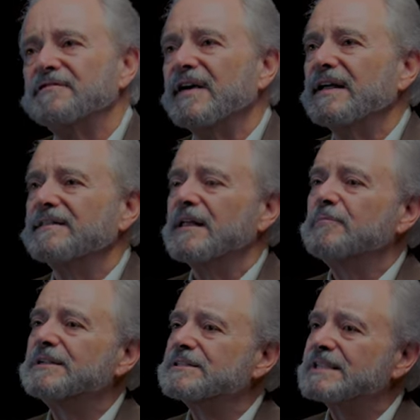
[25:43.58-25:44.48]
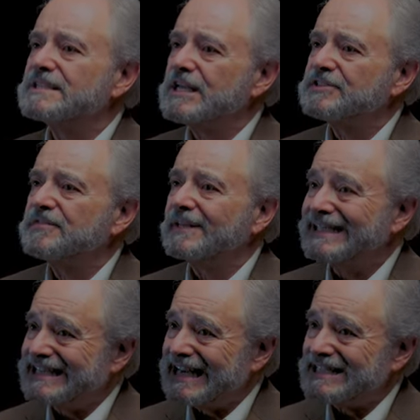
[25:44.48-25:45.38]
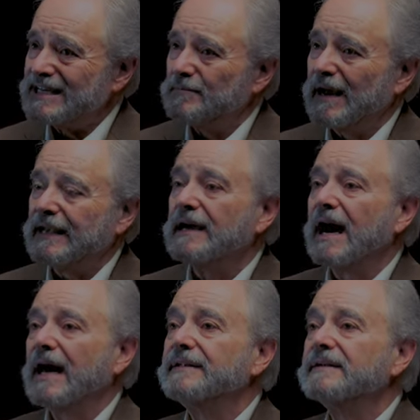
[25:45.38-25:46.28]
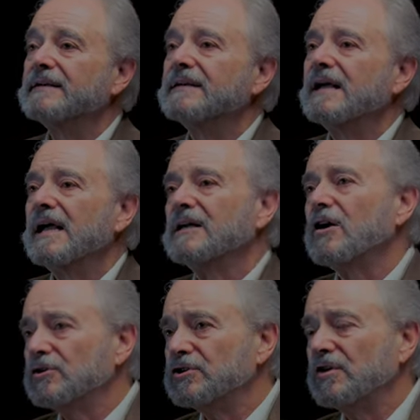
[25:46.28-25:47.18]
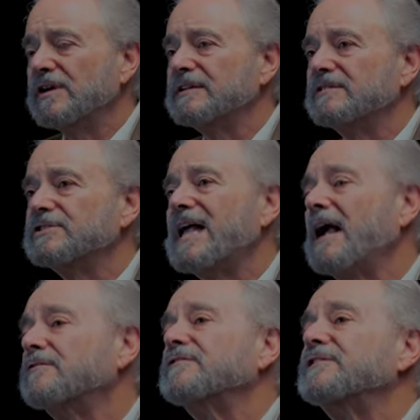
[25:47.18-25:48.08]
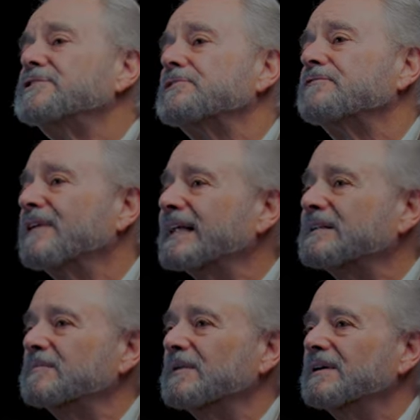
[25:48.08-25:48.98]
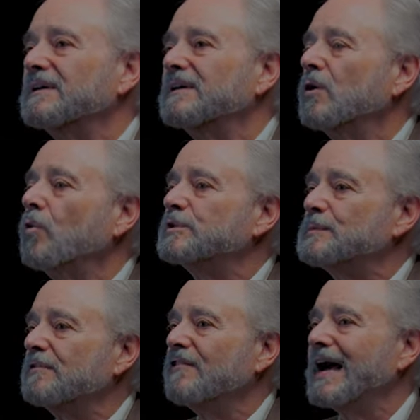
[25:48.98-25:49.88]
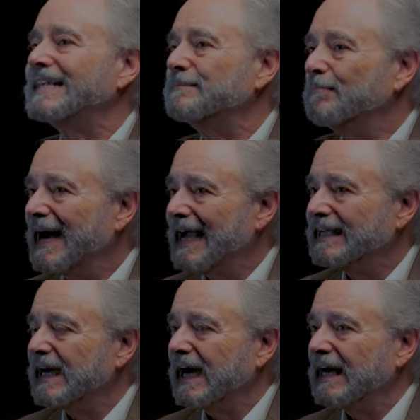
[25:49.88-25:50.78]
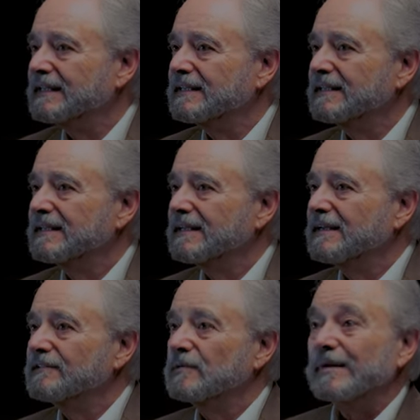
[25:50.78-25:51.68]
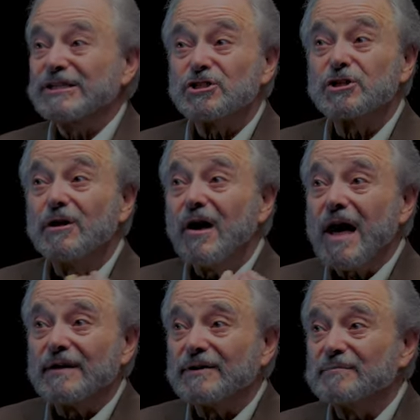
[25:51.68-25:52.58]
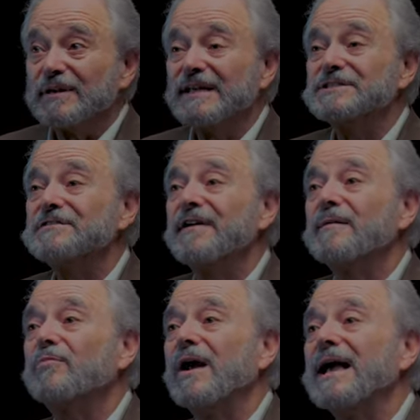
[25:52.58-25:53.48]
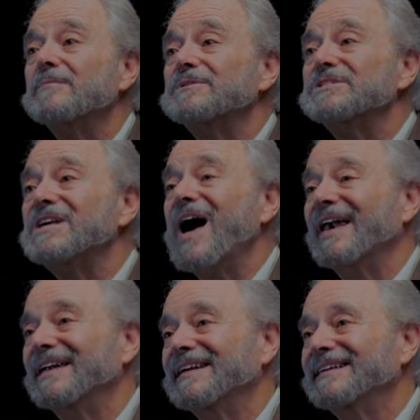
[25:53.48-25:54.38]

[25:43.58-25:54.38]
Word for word: faith had been successfully tested by God, an alternative sacrificial victim was provided by God to be slaughtered in place of Abraham's son.